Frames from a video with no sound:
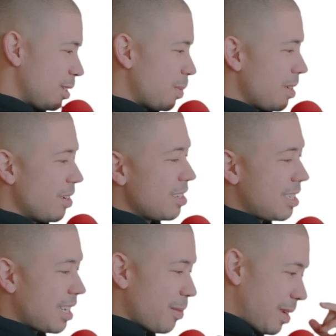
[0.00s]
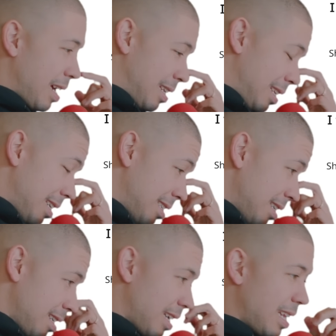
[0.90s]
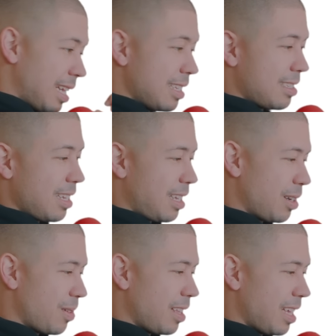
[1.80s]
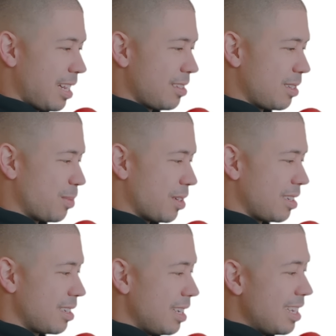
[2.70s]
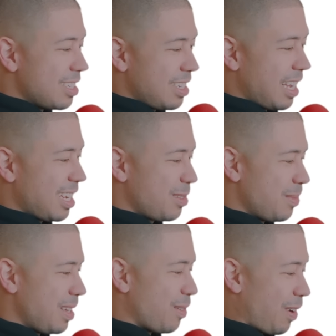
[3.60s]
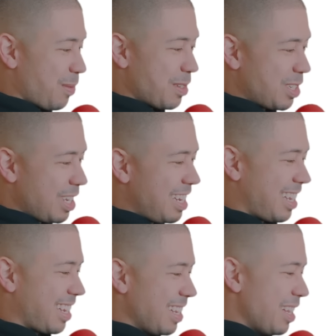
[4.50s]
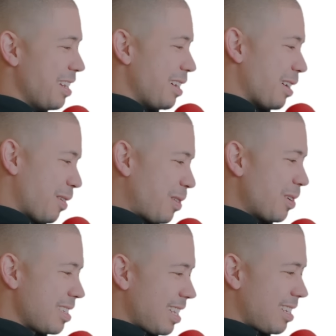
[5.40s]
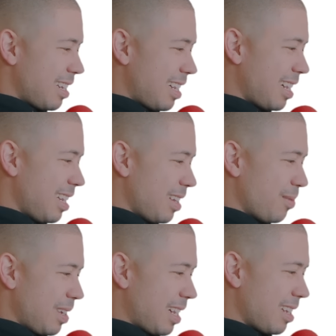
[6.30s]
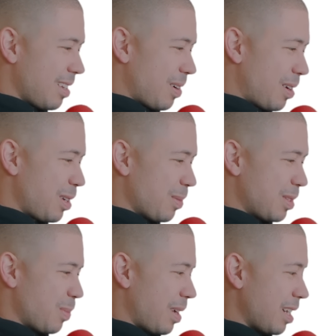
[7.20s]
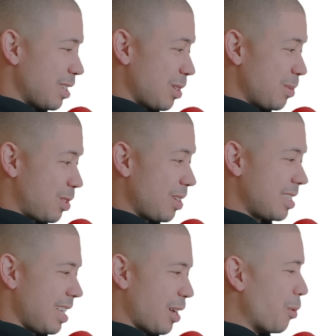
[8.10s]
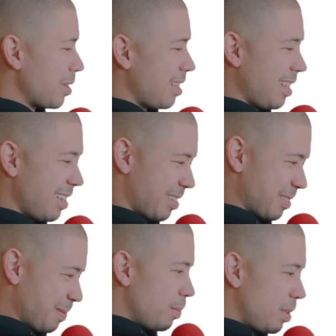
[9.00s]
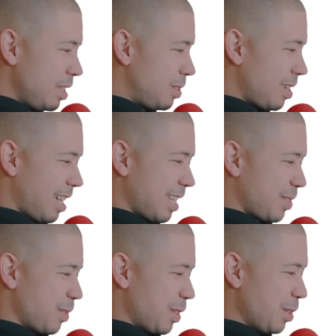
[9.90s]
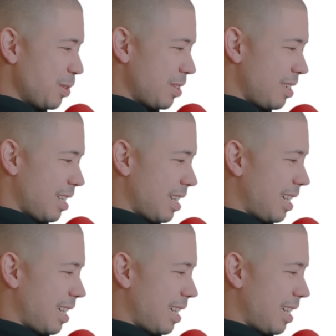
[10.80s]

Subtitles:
She's been noticing I've been acting distant and not sticking around the house as much. She asked me if I've been cheating. Of course, I deny, and we got into arguments about it, so I'm stressed out. What the hell? Please do not ask for the user.